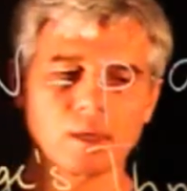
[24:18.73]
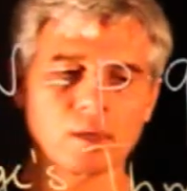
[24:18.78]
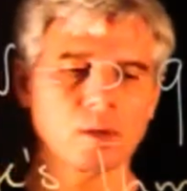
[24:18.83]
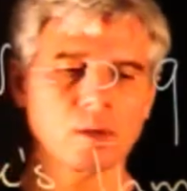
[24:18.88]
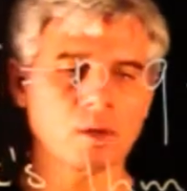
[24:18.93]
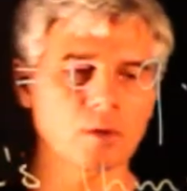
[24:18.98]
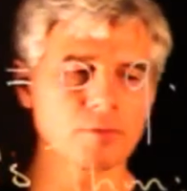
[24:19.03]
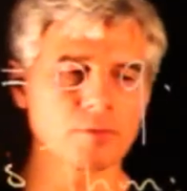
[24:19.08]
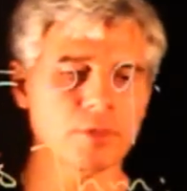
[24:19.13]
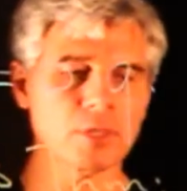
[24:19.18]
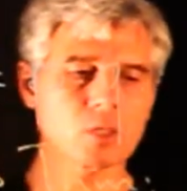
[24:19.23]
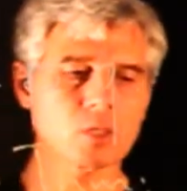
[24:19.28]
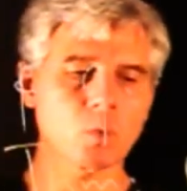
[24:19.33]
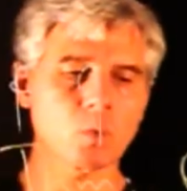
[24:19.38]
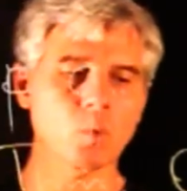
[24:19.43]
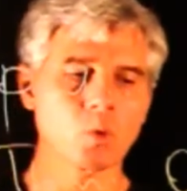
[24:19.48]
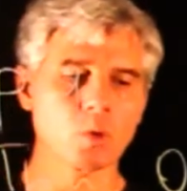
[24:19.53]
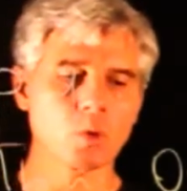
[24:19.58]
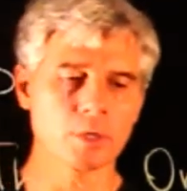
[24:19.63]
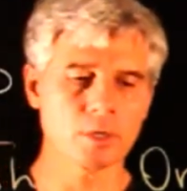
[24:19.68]
of these
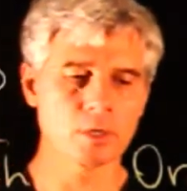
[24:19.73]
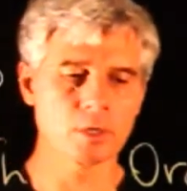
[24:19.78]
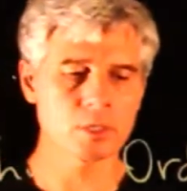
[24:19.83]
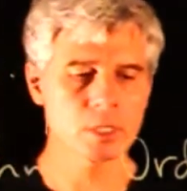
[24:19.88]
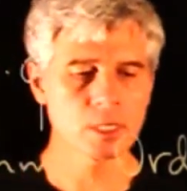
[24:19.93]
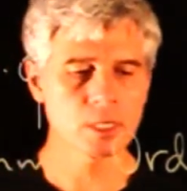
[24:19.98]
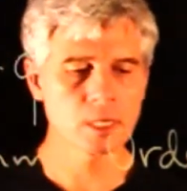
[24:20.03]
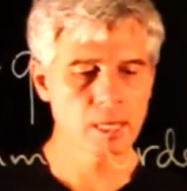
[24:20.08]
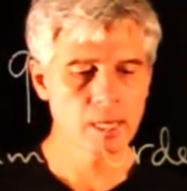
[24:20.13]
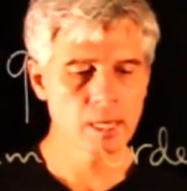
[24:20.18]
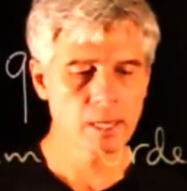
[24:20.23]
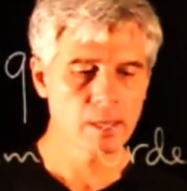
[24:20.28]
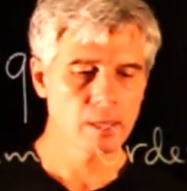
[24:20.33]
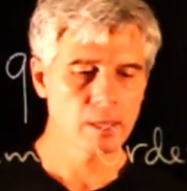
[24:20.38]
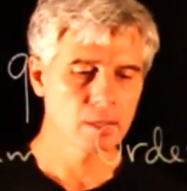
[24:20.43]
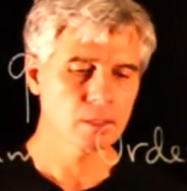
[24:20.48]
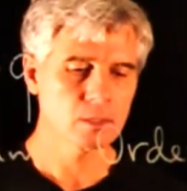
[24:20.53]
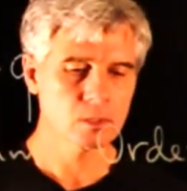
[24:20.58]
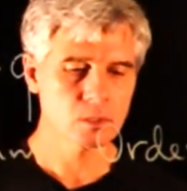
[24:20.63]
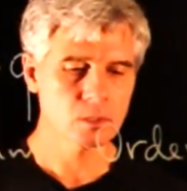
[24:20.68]
orders.
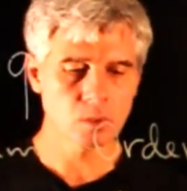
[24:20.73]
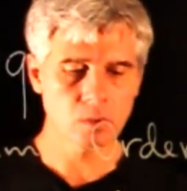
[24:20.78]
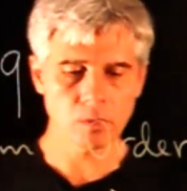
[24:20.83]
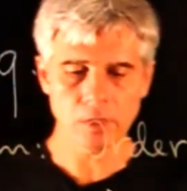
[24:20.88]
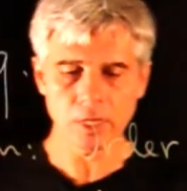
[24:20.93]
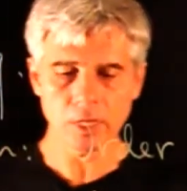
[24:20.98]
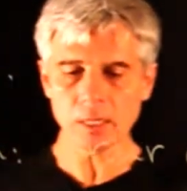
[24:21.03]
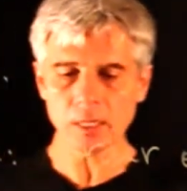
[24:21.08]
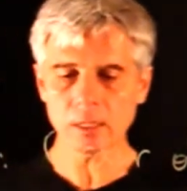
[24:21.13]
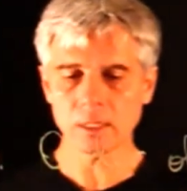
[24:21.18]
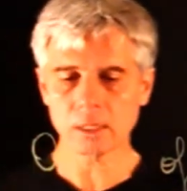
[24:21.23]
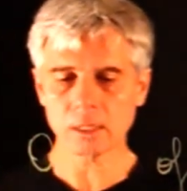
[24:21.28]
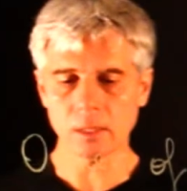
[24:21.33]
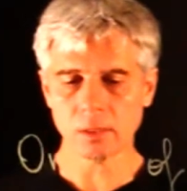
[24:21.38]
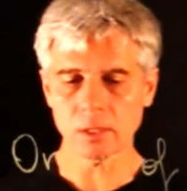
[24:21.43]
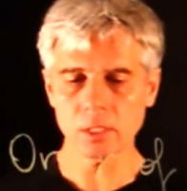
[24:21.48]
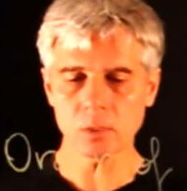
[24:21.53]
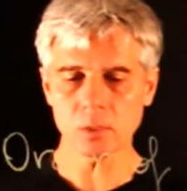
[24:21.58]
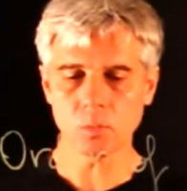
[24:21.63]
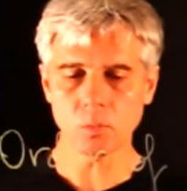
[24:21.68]
So then
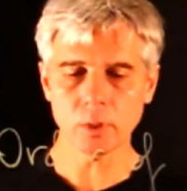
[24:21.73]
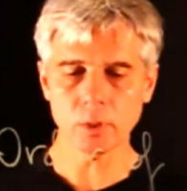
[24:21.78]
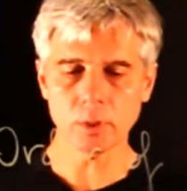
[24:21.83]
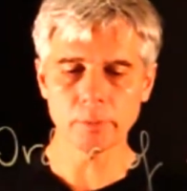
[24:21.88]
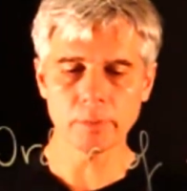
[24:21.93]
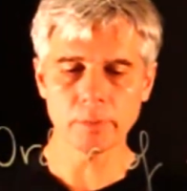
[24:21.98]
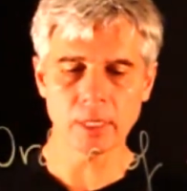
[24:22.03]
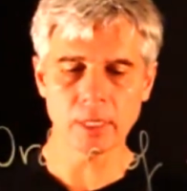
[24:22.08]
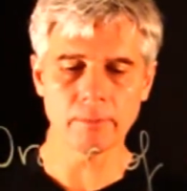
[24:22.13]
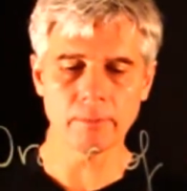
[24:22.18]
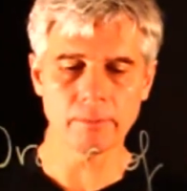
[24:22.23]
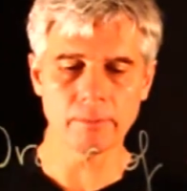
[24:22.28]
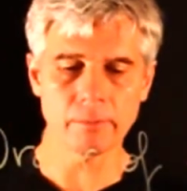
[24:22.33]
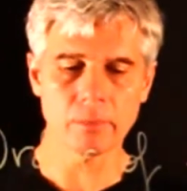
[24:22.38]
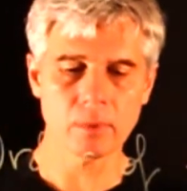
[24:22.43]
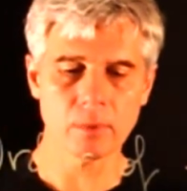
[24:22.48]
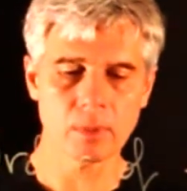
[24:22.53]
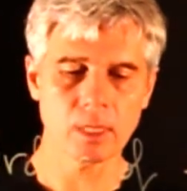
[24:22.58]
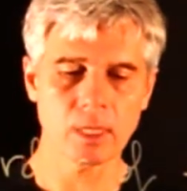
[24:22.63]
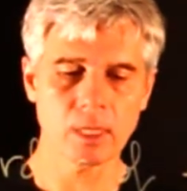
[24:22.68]
this will be
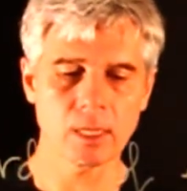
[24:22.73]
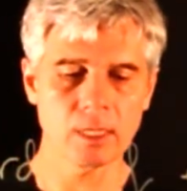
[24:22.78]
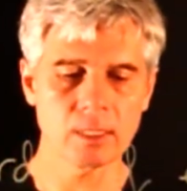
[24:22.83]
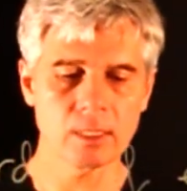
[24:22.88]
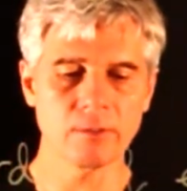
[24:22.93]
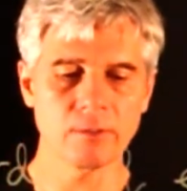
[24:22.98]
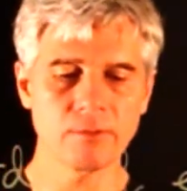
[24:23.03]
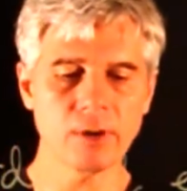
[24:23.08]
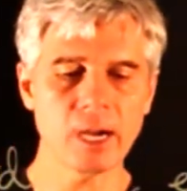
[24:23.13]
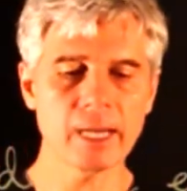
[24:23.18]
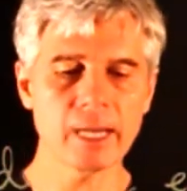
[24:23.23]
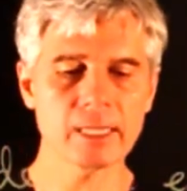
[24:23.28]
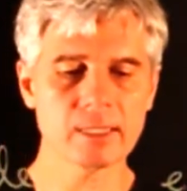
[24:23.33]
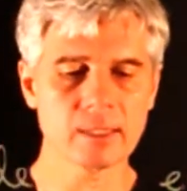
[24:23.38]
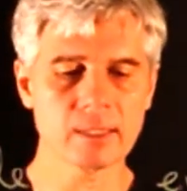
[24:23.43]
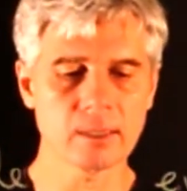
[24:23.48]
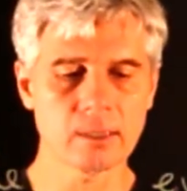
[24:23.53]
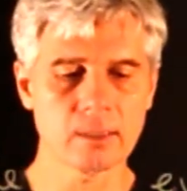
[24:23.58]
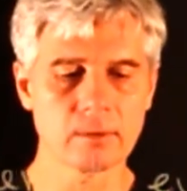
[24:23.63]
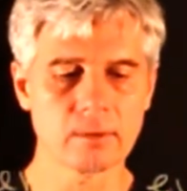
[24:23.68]
a
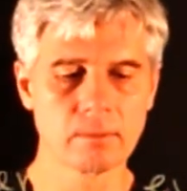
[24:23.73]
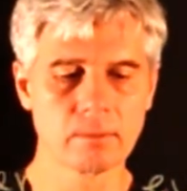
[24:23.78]
divisor